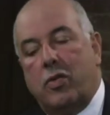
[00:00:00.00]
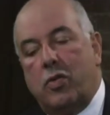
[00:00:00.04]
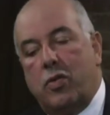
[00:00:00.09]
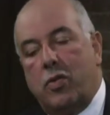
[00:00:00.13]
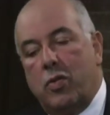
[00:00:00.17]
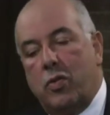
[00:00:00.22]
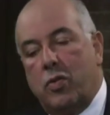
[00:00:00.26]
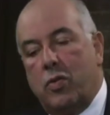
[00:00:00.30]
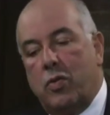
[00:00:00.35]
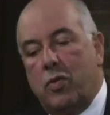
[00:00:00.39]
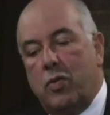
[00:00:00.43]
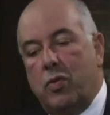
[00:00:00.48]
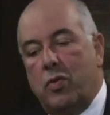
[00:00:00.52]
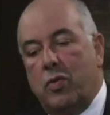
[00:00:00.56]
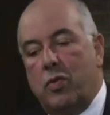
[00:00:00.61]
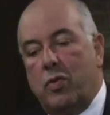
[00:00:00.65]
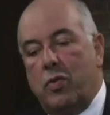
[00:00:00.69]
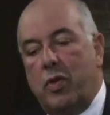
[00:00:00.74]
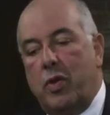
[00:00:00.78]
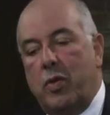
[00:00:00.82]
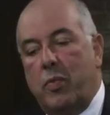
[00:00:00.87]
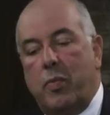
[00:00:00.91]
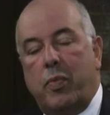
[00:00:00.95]

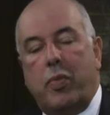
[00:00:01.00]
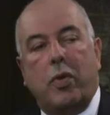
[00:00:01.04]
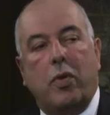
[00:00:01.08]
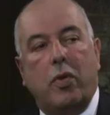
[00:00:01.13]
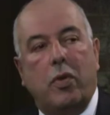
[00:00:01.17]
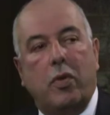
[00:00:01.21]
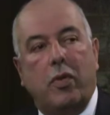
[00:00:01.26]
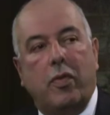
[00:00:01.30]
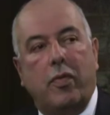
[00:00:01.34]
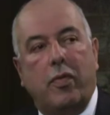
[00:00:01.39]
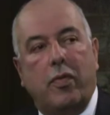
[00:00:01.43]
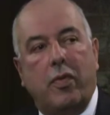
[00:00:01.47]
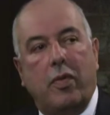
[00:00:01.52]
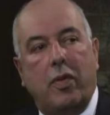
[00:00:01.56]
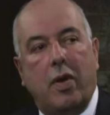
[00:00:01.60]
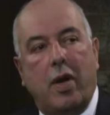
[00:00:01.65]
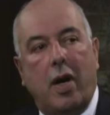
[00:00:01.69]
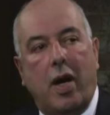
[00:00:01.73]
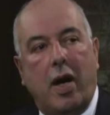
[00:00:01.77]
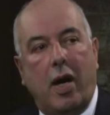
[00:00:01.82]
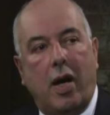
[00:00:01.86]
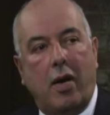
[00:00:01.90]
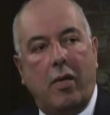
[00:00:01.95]
to improve
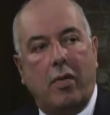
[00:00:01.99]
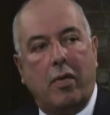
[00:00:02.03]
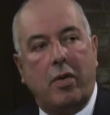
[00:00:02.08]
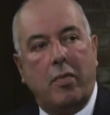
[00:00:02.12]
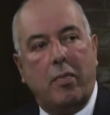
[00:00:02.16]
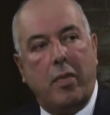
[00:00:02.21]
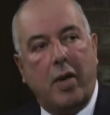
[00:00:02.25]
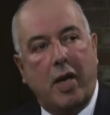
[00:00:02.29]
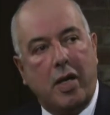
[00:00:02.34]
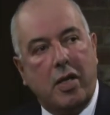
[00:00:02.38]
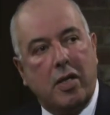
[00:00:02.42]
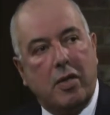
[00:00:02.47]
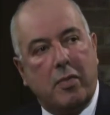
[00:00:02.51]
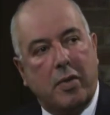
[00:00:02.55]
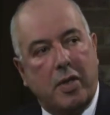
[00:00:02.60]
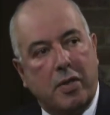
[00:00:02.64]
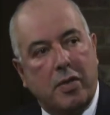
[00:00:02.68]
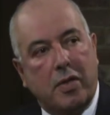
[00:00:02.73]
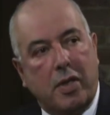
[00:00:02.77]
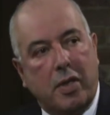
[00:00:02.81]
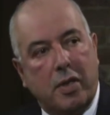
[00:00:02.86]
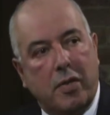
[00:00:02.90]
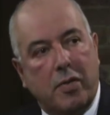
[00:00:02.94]
our management
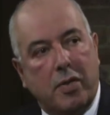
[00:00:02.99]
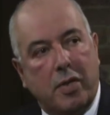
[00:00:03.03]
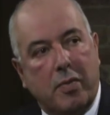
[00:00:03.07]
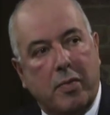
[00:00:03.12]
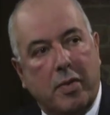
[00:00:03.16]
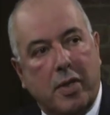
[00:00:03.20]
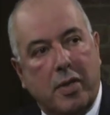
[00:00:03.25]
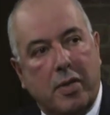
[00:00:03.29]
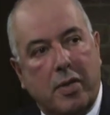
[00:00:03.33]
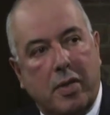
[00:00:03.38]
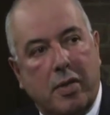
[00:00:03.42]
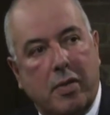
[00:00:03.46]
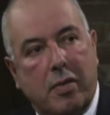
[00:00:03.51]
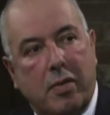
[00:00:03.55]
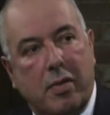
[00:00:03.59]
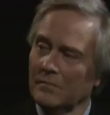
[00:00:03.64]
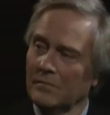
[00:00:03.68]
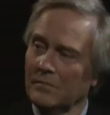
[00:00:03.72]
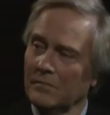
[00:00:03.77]
skills in Brazil.